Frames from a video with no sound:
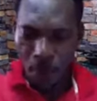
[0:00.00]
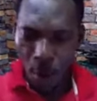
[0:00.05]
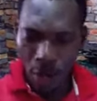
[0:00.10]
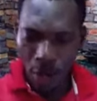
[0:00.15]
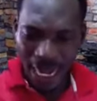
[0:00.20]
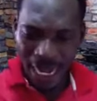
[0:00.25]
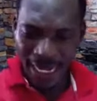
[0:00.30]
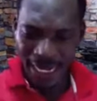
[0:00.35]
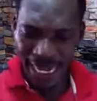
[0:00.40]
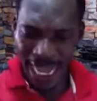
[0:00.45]

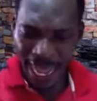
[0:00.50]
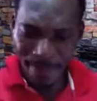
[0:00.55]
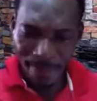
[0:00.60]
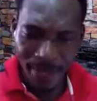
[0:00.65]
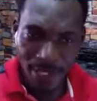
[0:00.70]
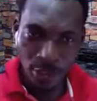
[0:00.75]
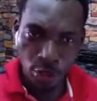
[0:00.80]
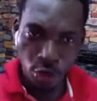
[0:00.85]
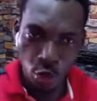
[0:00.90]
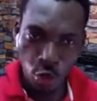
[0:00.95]
Paul
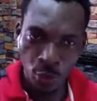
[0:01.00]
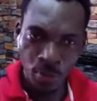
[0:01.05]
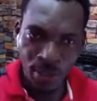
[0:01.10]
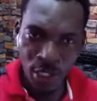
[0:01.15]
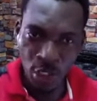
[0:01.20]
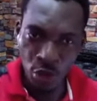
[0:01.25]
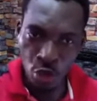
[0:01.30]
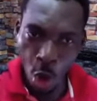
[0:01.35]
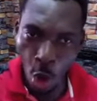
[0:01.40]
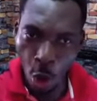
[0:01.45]
Kagame should
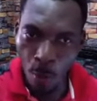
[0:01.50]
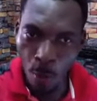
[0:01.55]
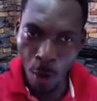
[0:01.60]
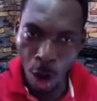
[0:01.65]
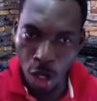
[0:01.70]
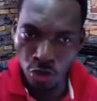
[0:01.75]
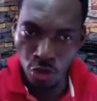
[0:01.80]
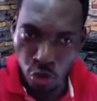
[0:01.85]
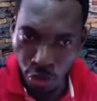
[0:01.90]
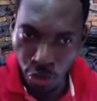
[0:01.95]
be no
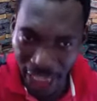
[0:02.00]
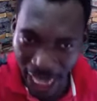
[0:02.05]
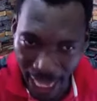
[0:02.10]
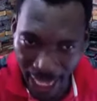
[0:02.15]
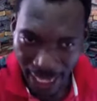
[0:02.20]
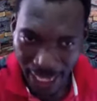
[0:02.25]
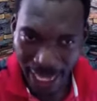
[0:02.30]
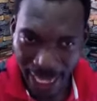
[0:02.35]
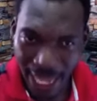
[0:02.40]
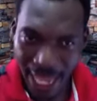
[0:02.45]
more
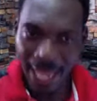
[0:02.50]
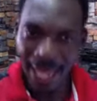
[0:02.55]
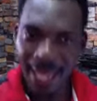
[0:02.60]
today,